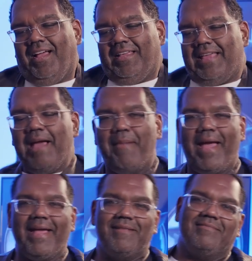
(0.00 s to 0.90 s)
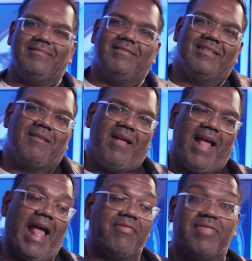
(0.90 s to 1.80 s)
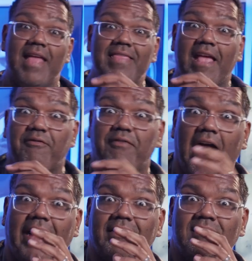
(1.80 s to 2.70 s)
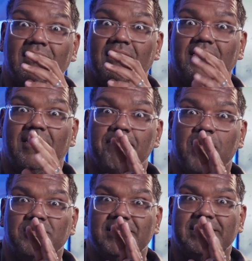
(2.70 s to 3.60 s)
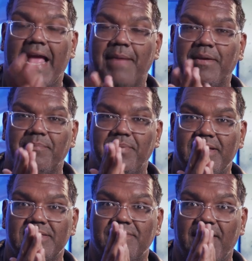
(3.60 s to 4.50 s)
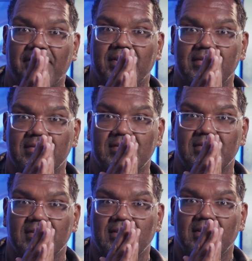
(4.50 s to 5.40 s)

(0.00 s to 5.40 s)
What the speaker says: Yeah, man. And then they find the most damning piece of evidence.